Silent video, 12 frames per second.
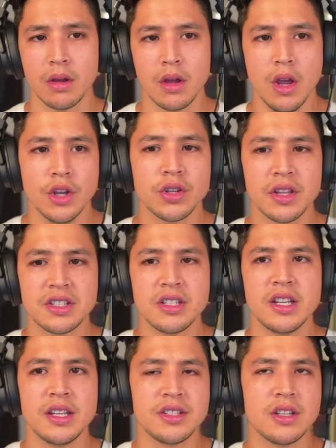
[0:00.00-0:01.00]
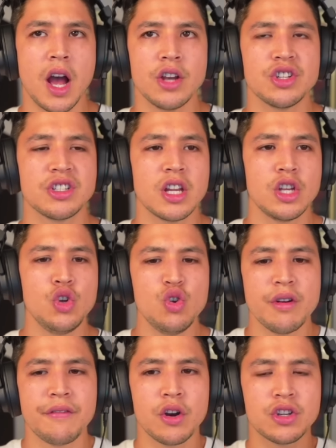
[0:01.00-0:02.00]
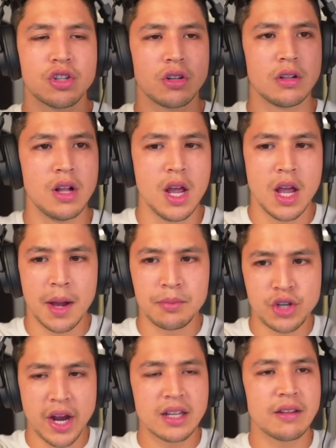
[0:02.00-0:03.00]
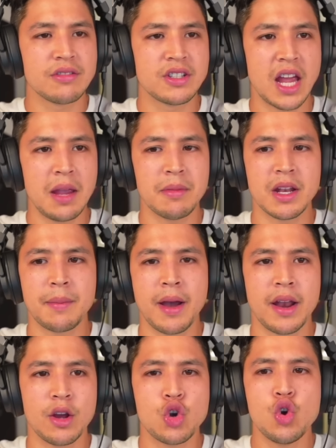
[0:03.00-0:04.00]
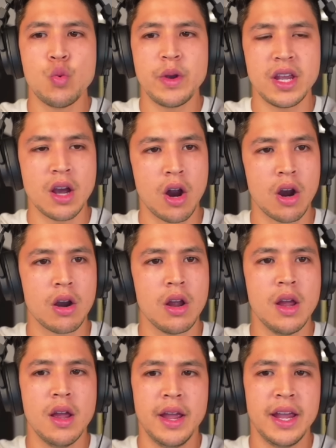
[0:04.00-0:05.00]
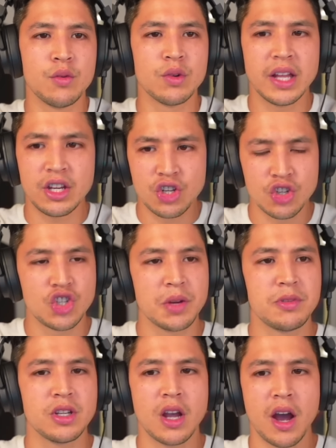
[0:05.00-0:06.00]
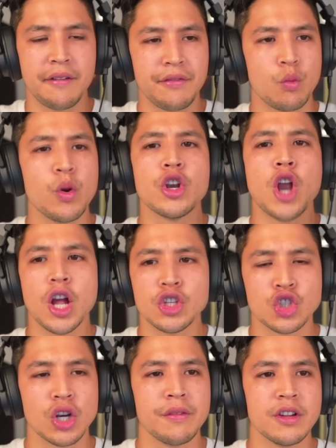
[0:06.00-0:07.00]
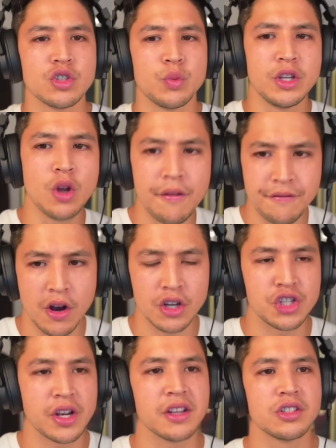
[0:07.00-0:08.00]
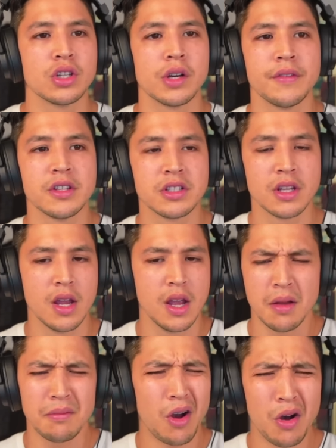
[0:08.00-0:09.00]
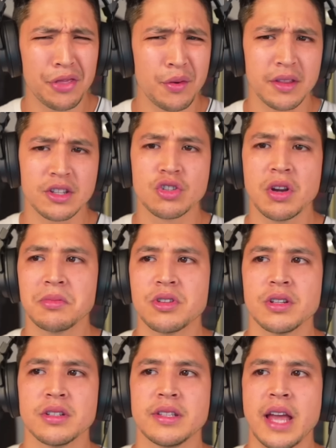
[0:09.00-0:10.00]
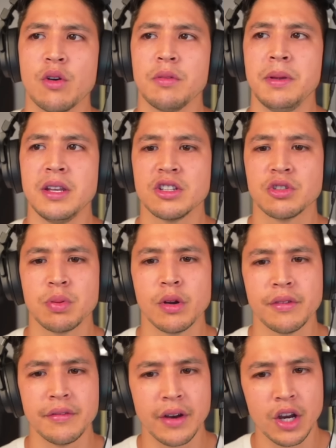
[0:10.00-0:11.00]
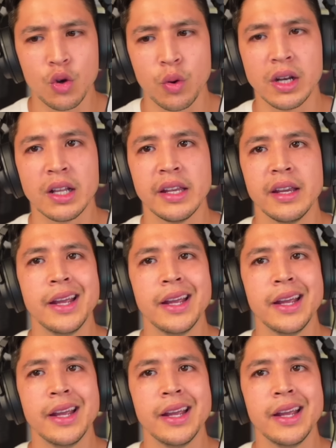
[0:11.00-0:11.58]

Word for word: So this is not just a universal, objective statement about who we are in relationship to God. We're not servants. We don't function as servants. All throughout the scriptures, that would be disproven very quickly.